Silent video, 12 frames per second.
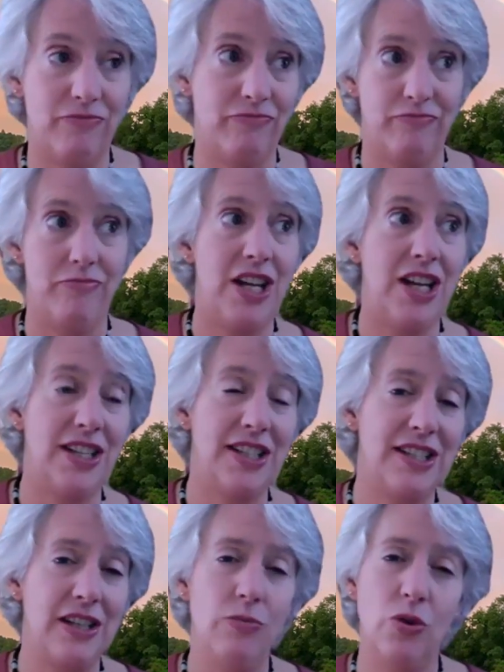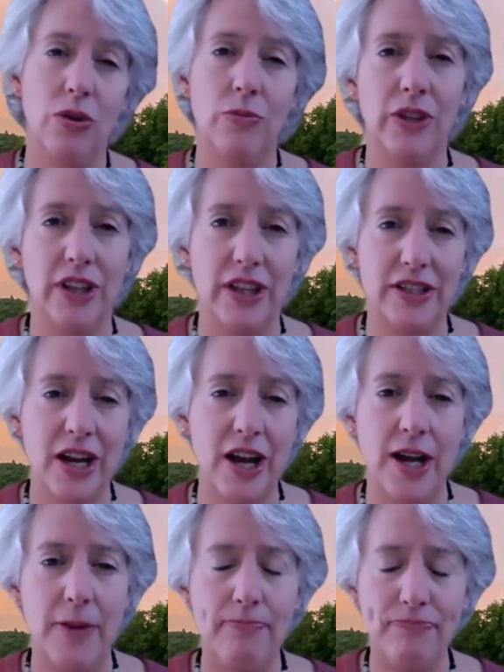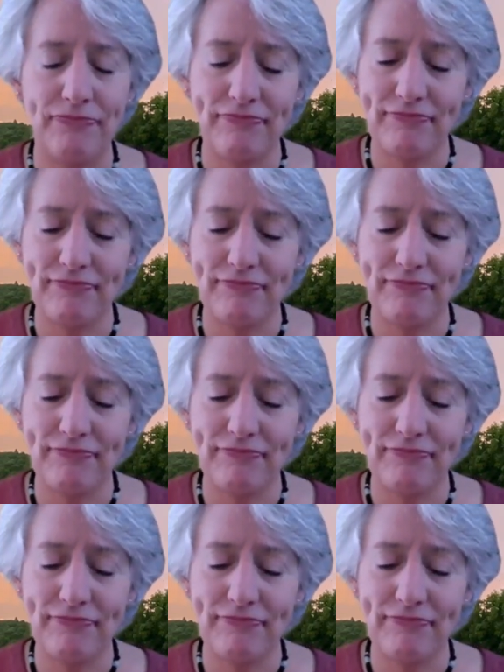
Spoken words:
make it seem normal at the time.